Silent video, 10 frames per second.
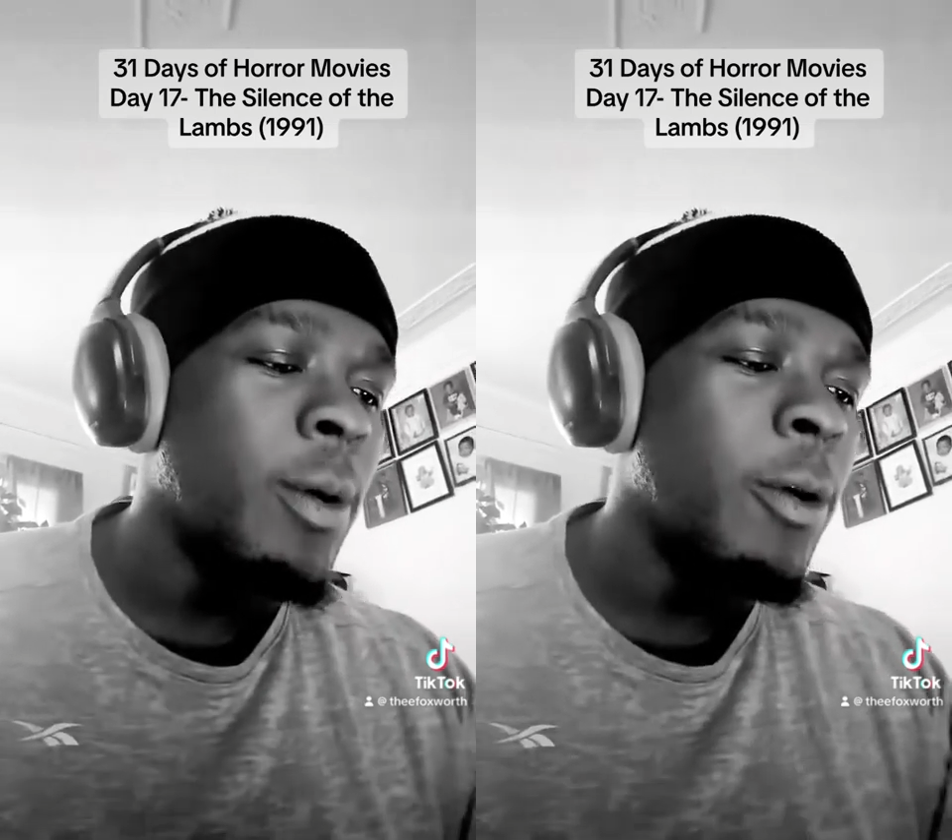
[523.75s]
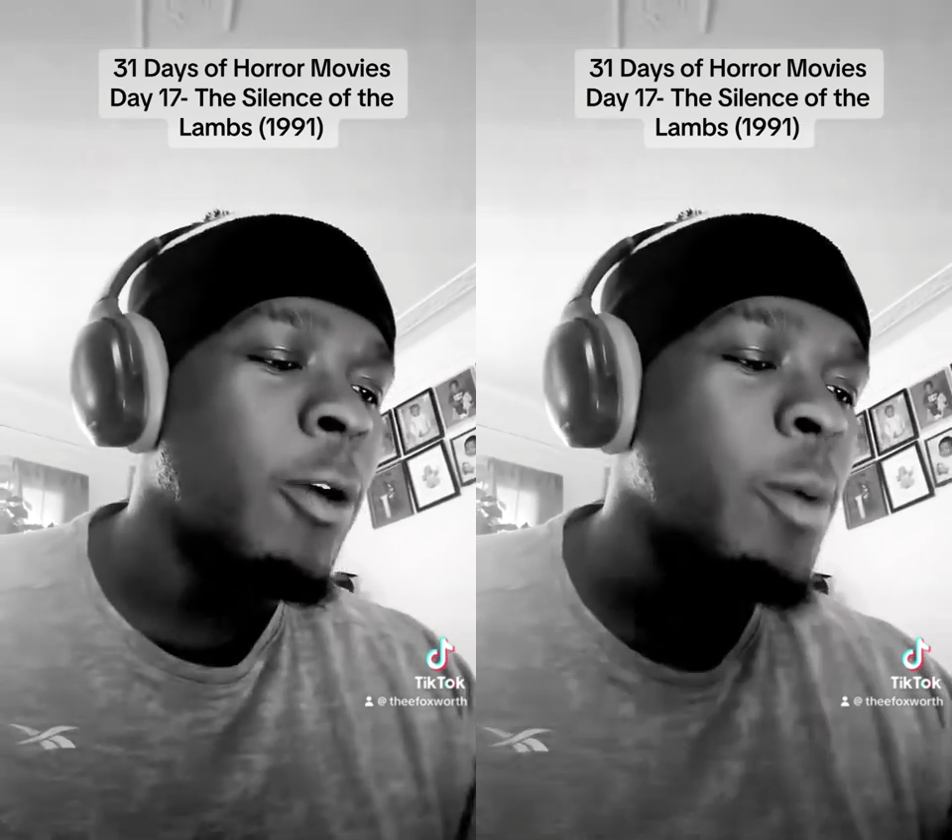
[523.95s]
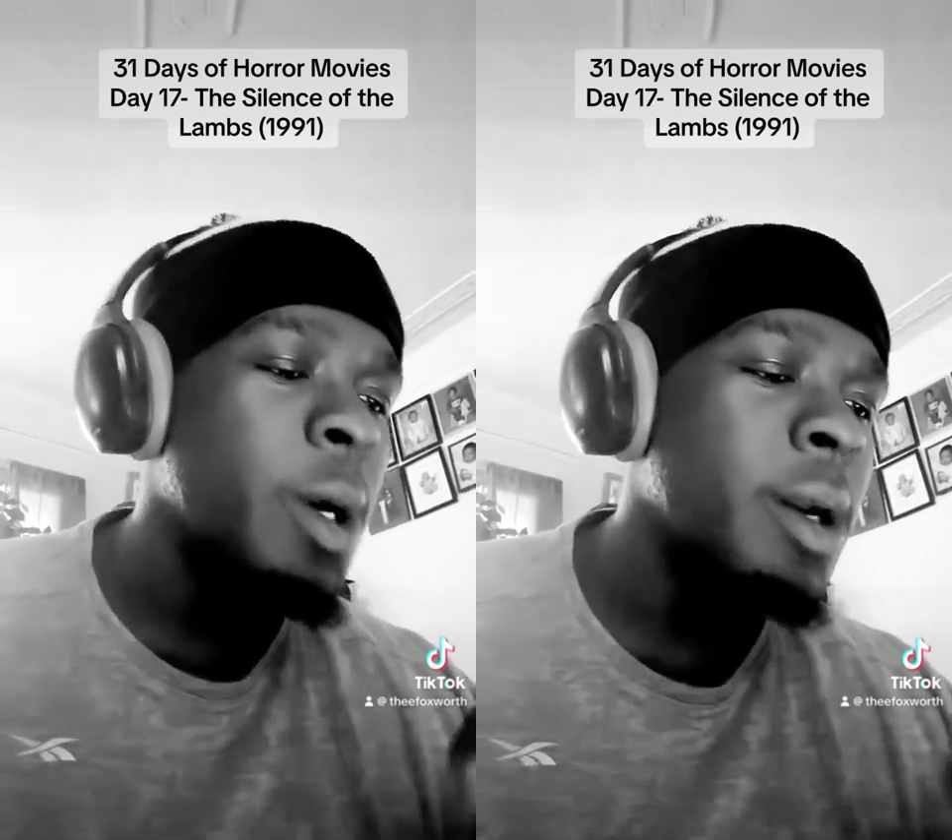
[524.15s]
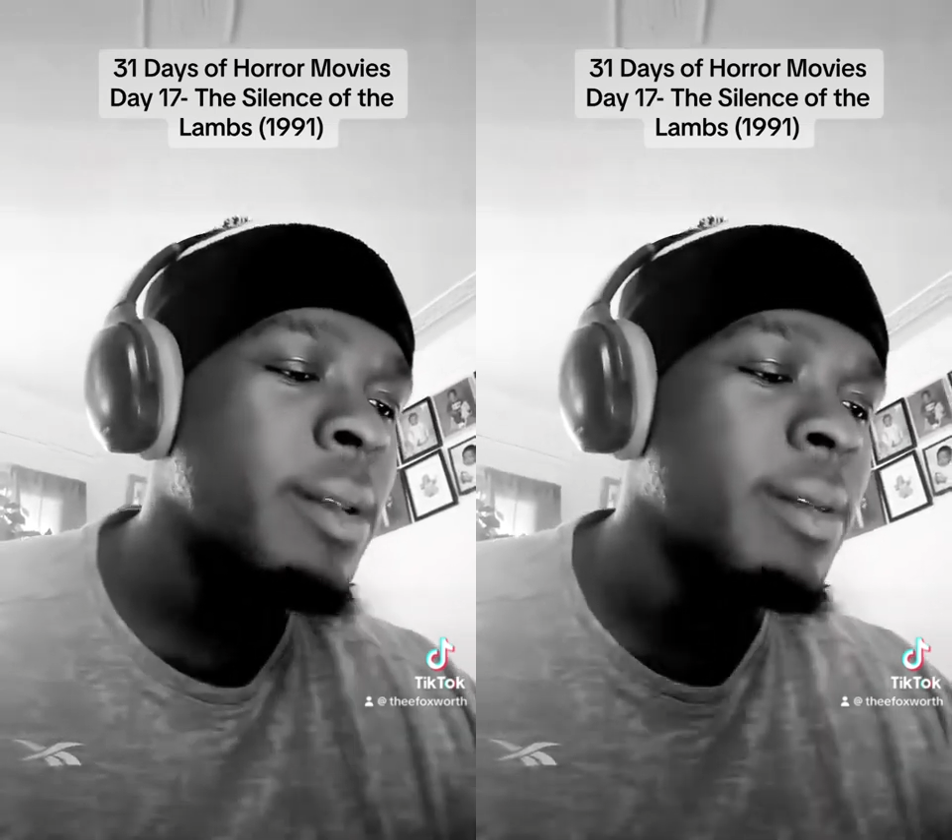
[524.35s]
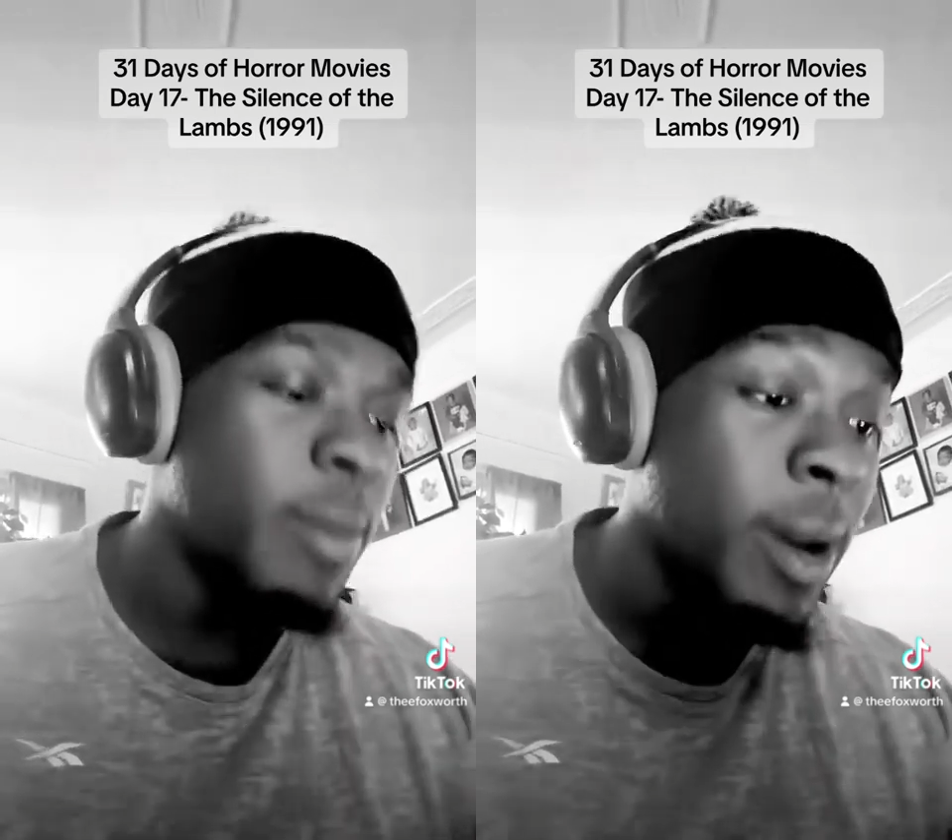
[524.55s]
horror
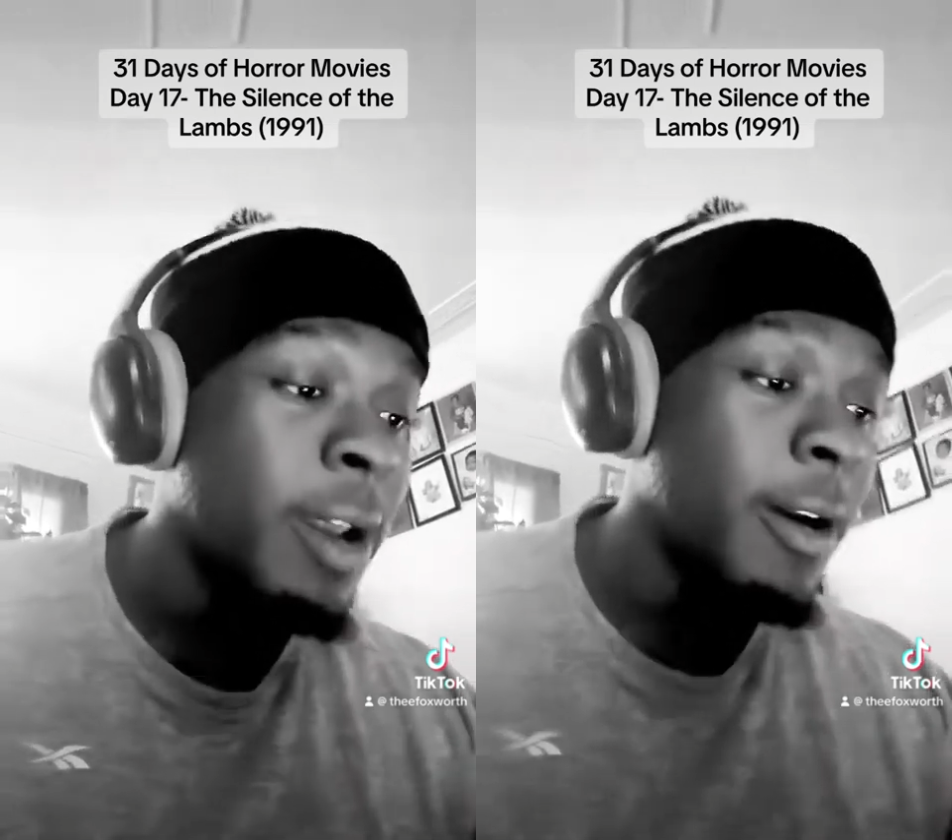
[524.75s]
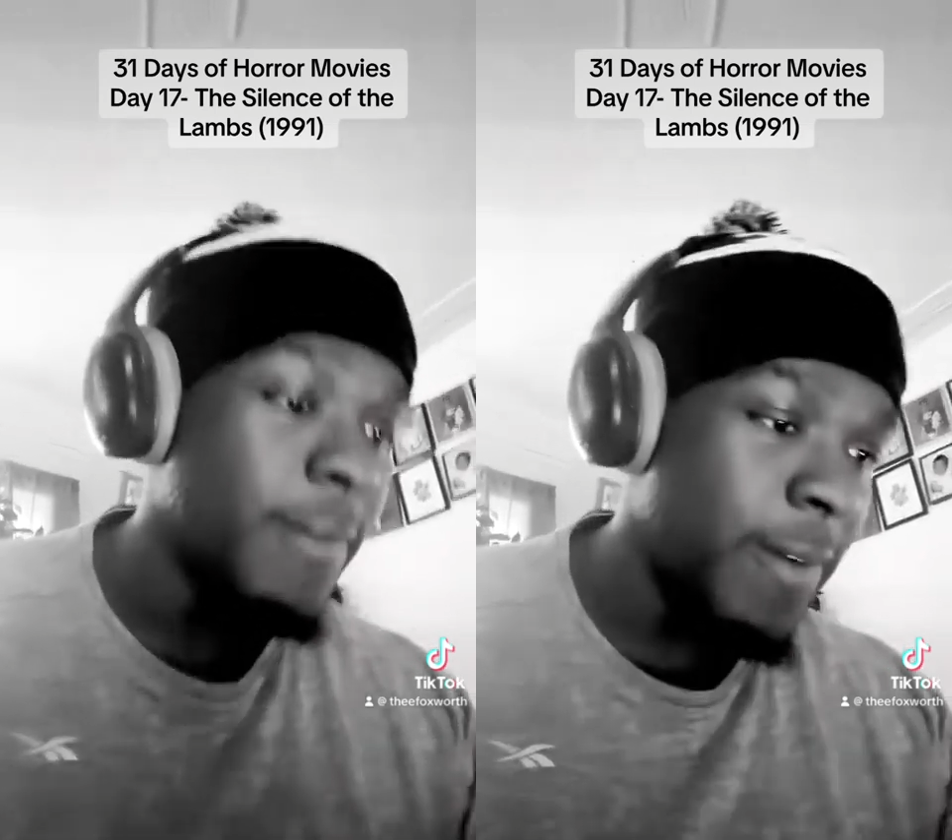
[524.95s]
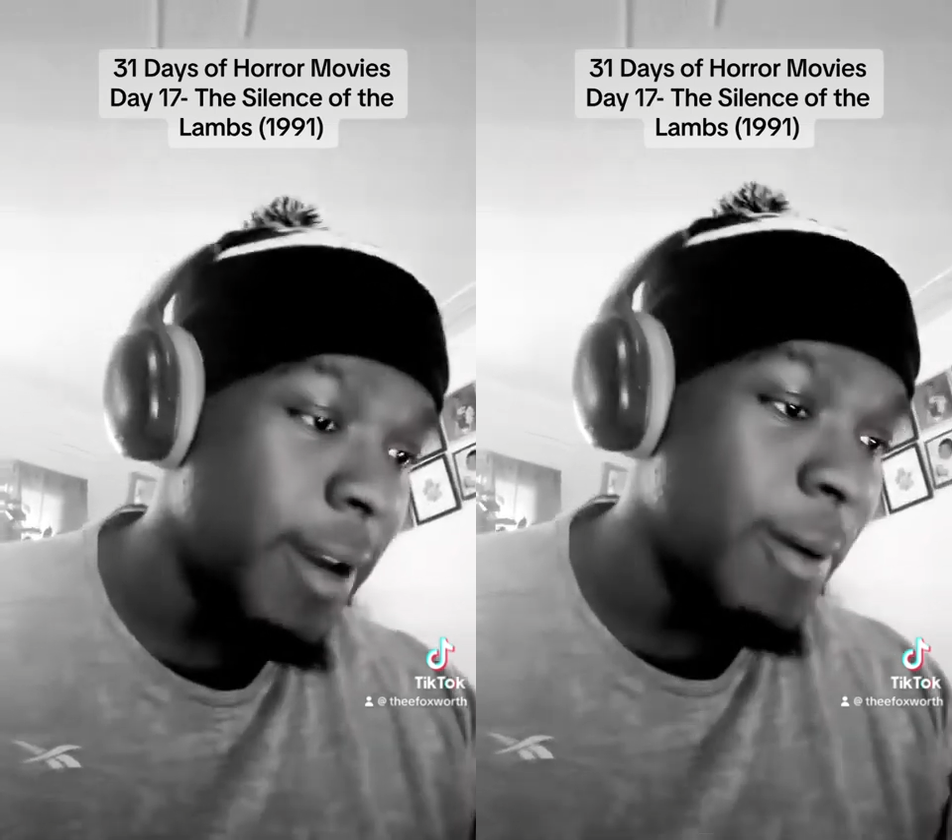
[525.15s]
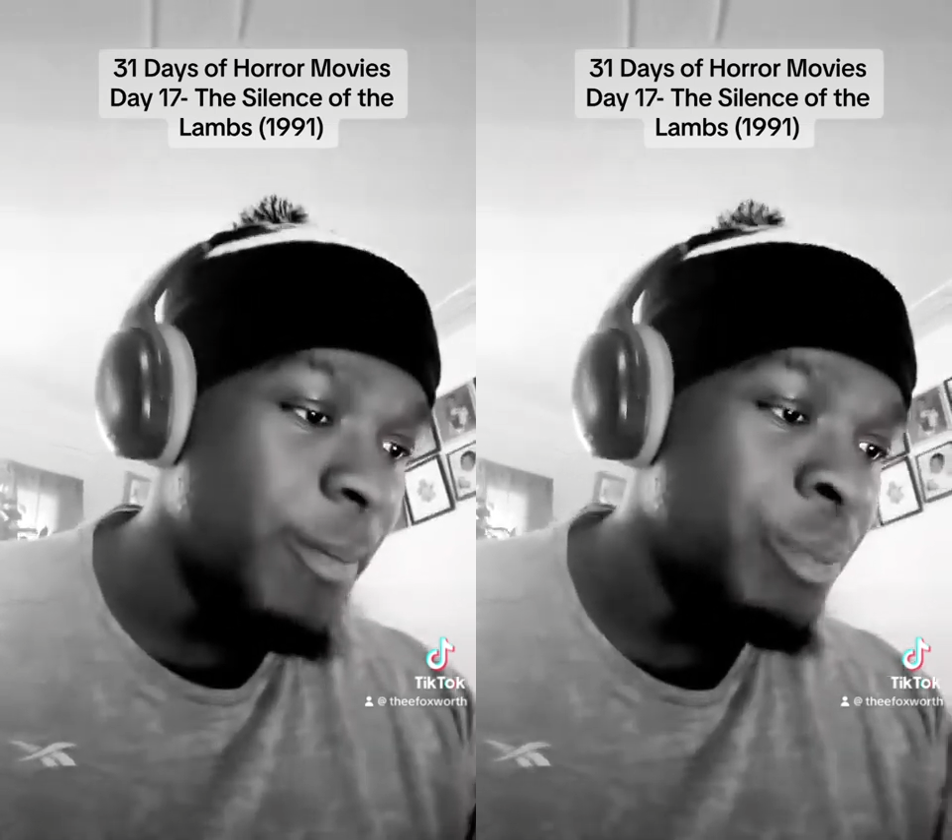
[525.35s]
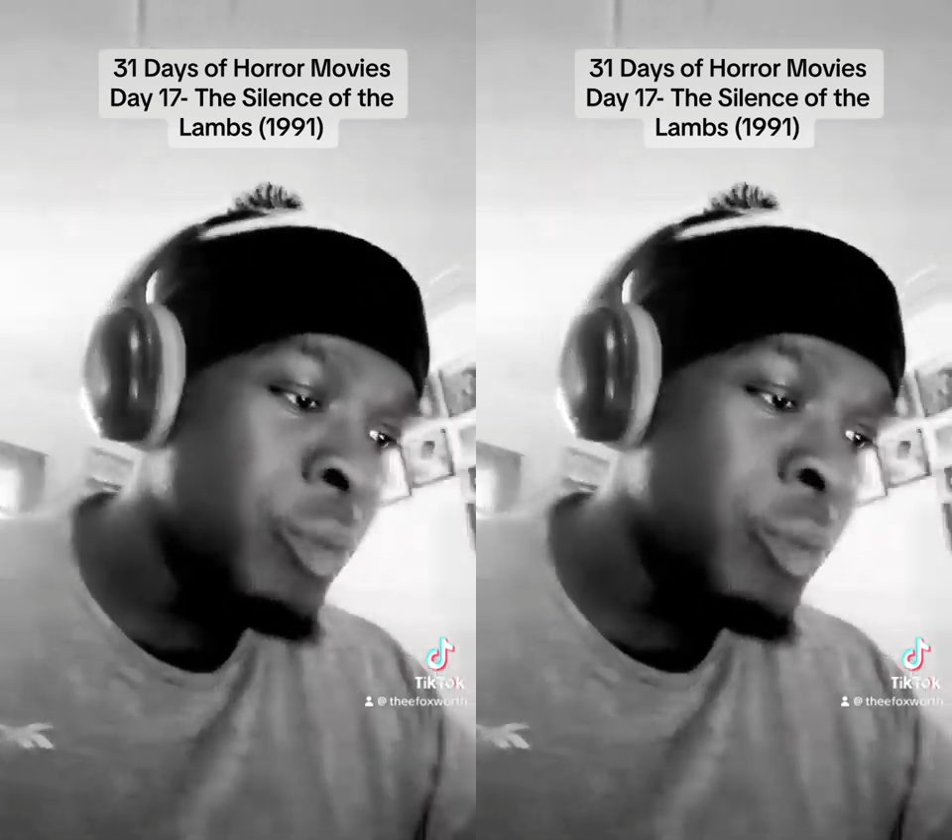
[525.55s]
thriller film